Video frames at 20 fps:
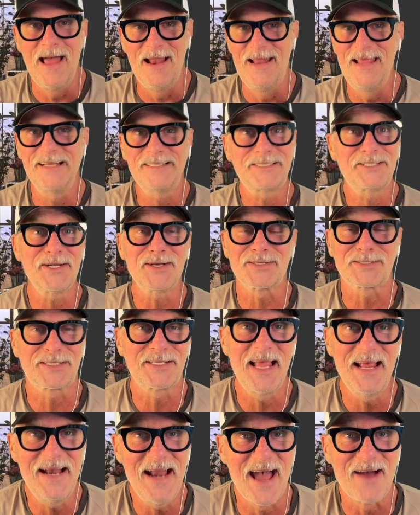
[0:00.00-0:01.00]

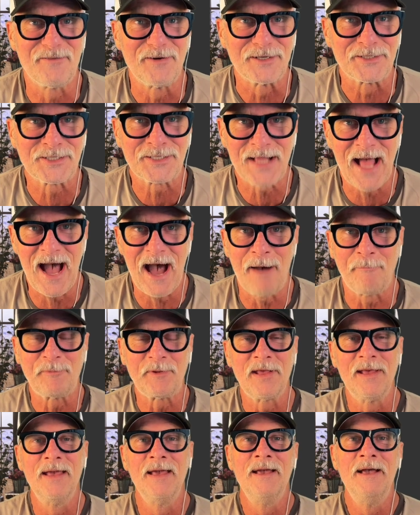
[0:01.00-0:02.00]
it never stopped.
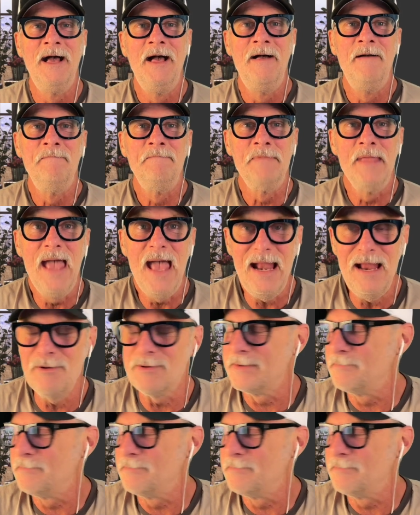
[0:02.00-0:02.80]
And it would